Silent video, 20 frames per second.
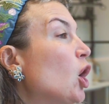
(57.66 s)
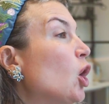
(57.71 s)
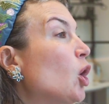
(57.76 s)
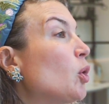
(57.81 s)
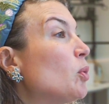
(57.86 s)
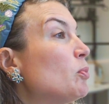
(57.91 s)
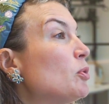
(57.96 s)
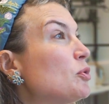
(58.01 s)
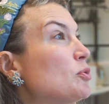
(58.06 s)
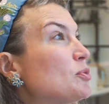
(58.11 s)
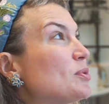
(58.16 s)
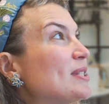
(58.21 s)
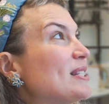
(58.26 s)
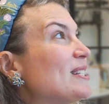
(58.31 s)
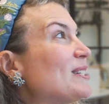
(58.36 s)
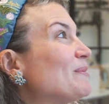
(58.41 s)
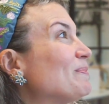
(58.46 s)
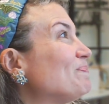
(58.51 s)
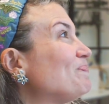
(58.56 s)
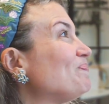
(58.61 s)

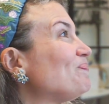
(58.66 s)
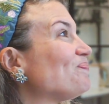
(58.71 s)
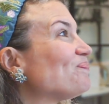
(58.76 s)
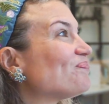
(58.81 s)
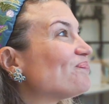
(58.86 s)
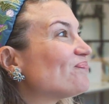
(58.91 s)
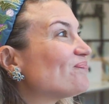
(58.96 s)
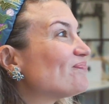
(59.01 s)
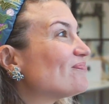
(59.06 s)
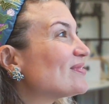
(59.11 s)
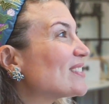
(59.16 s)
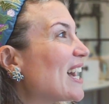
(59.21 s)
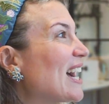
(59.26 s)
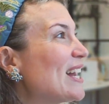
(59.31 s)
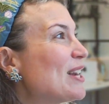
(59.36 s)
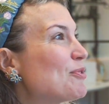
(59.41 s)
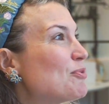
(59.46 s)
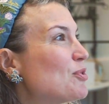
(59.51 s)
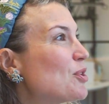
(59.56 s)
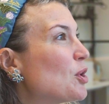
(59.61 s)
almost,
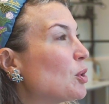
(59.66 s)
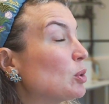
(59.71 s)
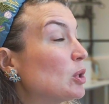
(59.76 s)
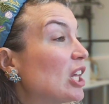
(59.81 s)
I don't know,